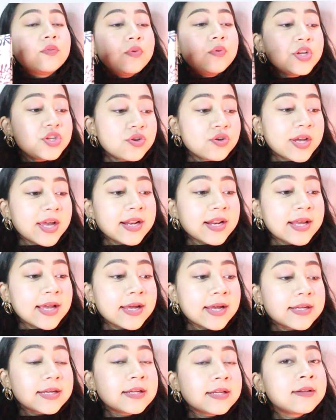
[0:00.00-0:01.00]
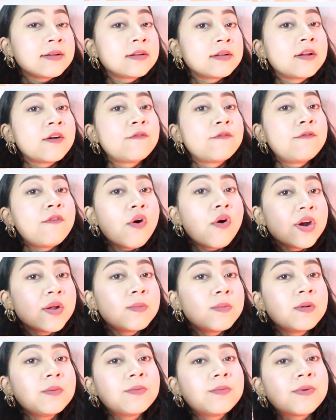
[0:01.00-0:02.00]
which you can get in an
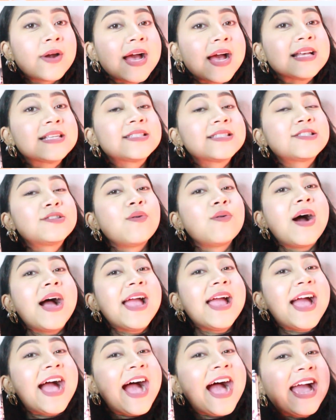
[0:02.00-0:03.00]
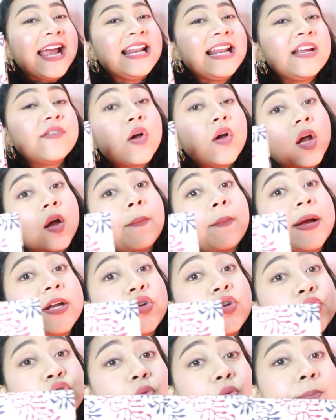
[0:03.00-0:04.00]
affordable price, so I highly
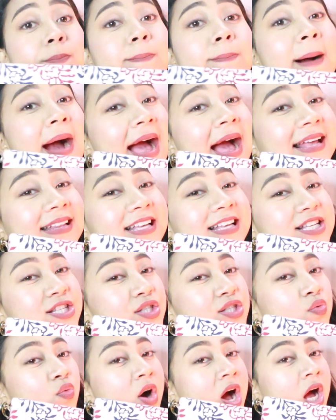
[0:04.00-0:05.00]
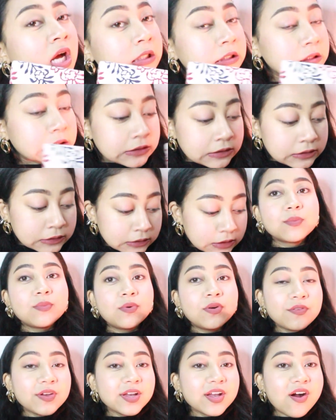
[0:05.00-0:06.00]
recommend you to buy this one.
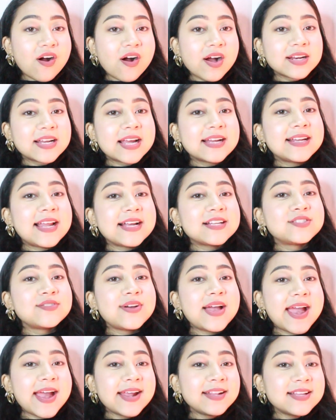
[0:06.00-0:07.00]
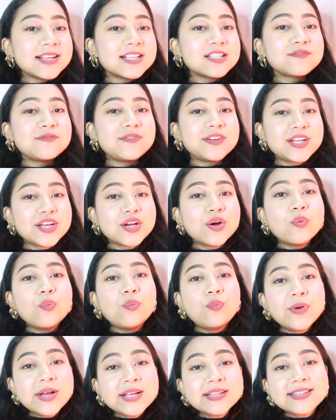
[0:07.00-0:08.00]
Moving on, I'd like to end this video
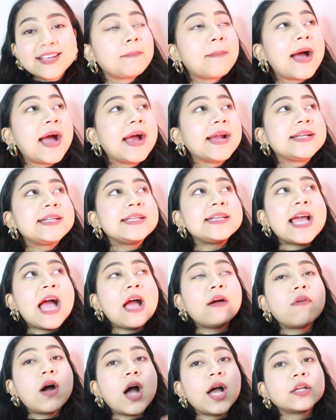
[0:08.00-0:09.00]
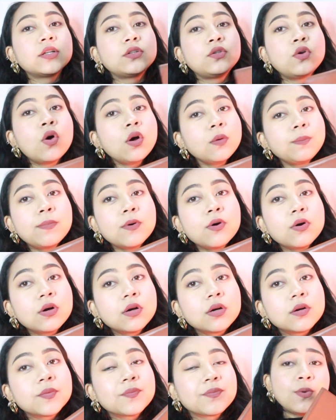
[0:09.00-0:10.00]
with my DIY
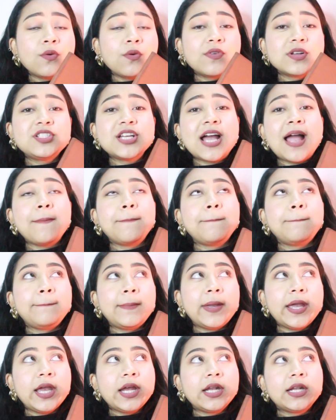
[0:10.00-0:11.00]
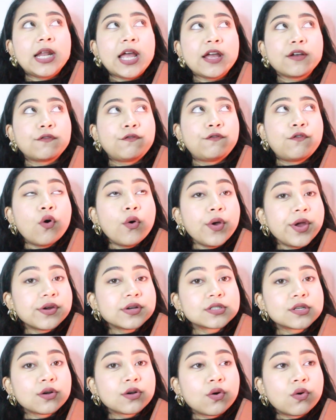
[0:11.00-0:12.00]
notebook which I made like 4
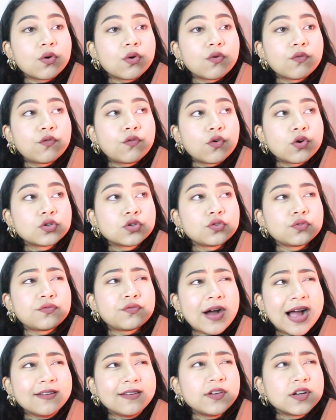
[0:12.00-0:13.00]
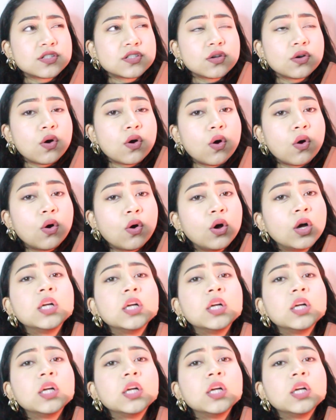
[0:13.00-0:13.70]
to 5 years ago.